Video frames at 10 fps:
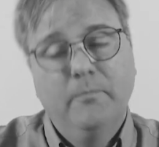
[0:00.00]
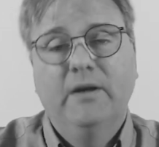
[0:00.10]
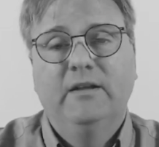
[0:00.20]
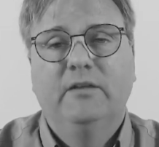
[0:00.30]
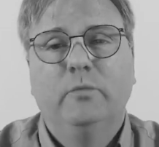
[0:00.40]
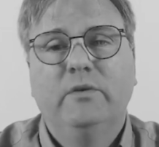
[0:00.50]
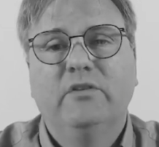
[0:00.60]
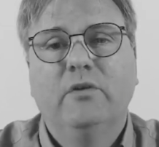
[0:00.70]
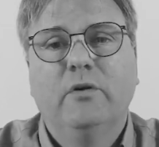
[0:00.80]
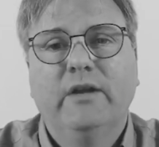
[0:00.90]
But as we
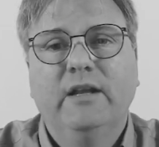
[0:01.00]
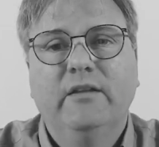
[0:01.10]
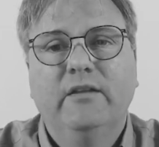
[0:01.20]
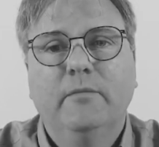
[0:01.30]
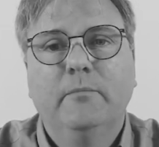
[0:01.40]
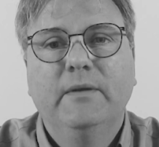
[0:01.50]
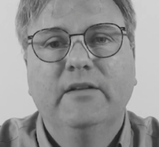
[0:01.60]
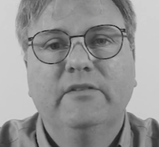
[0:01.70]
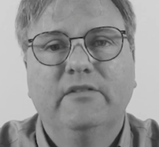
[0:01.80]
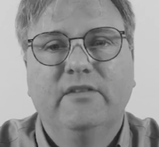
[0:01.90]
saw in the
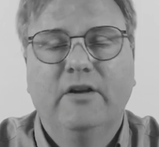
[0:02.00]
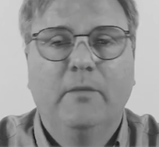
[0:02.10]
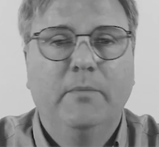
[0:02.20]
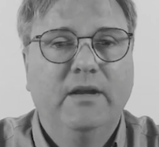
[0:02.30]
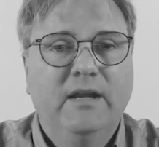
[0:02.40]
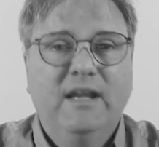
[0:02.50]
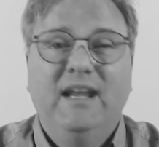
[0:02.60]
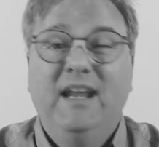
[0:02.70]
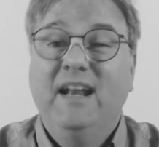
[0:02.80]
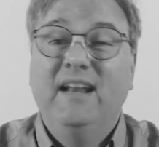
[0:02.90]
build setup,
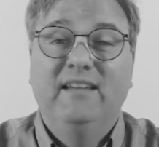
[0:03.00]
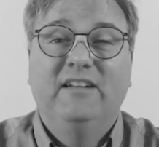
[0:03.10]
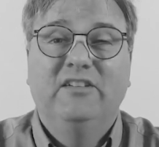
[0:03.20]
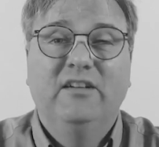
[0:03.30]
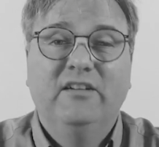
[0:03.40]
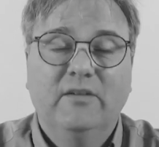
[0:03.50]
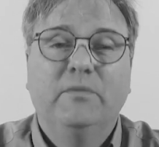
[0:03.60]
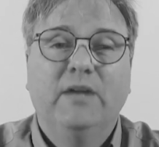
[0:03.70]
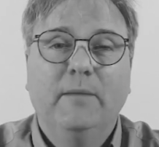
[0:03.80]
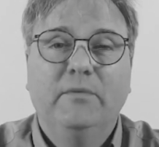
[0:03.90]
it is actually
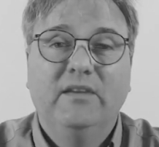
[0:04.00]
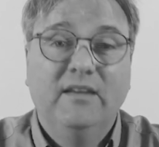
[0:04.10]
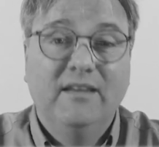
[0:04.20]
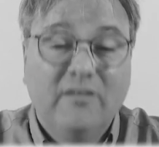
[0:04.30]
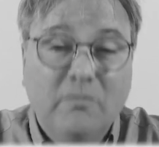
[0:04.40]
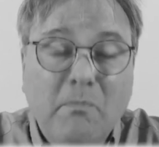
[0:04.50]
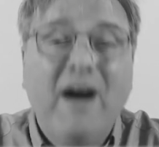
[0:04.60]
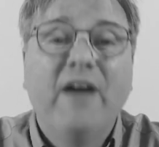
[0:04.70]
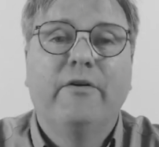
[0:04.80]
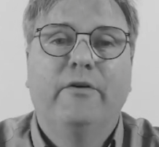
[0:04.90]
sometimes
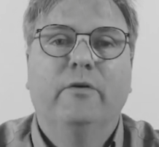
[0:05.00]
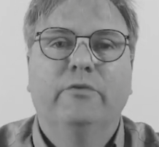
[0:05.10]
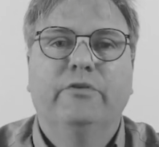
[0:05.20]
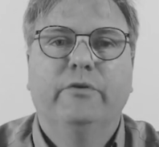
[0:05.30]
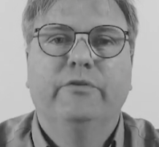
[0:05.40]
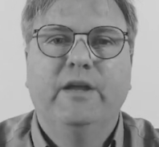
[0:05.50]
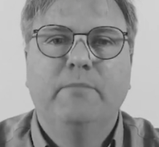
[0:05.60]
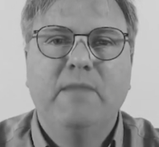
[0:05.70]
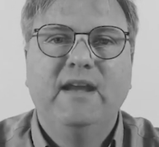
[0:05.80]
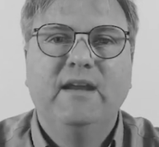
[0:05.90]
smarter also
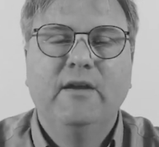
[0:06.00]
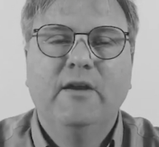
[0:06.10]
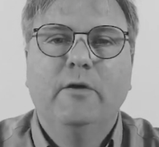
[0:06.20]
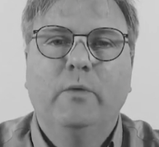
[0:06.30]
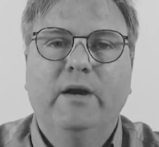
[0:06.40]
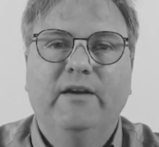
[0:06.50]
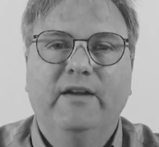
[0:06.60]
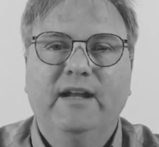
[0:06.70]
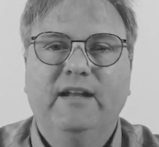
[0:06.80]
than make, where